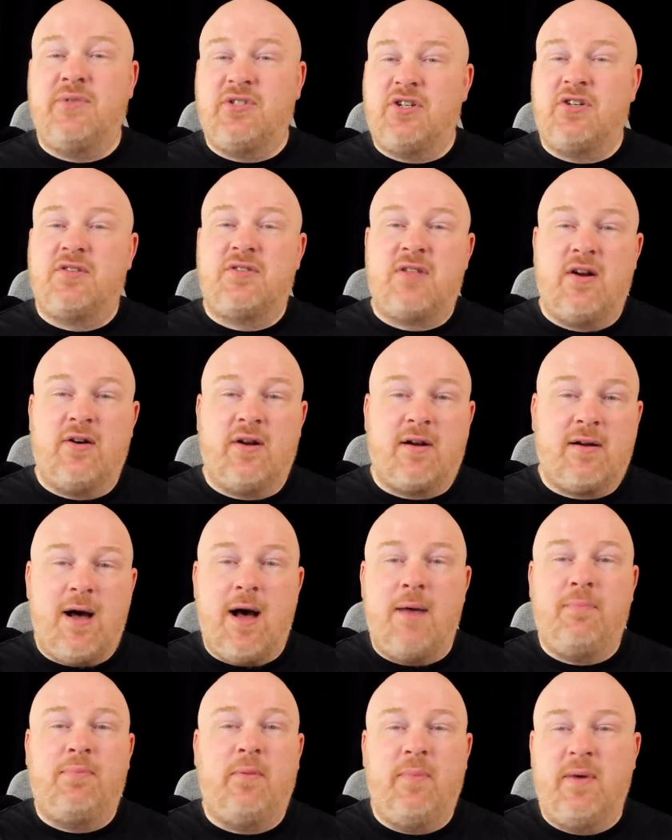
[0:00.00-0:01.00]
was just there to
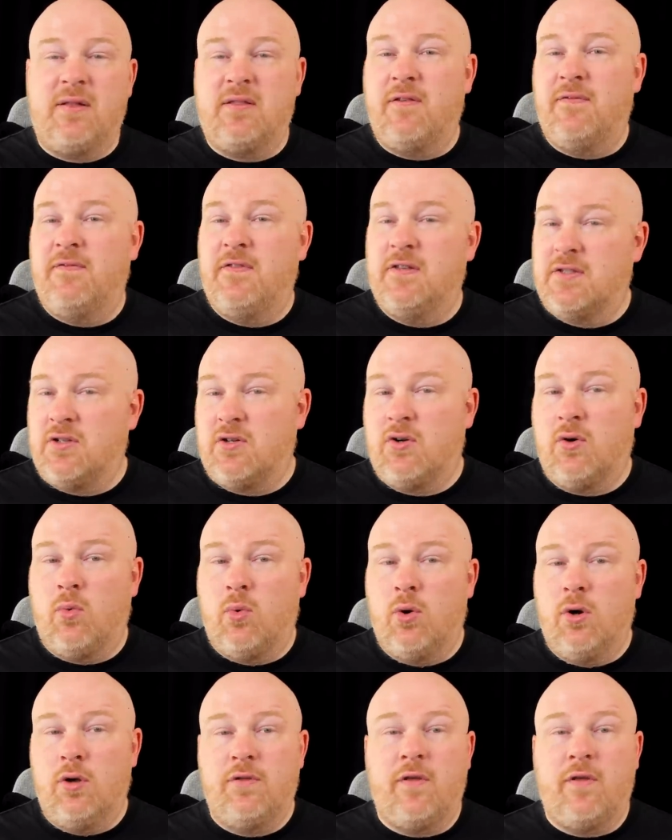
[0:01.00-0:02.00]
complement the physical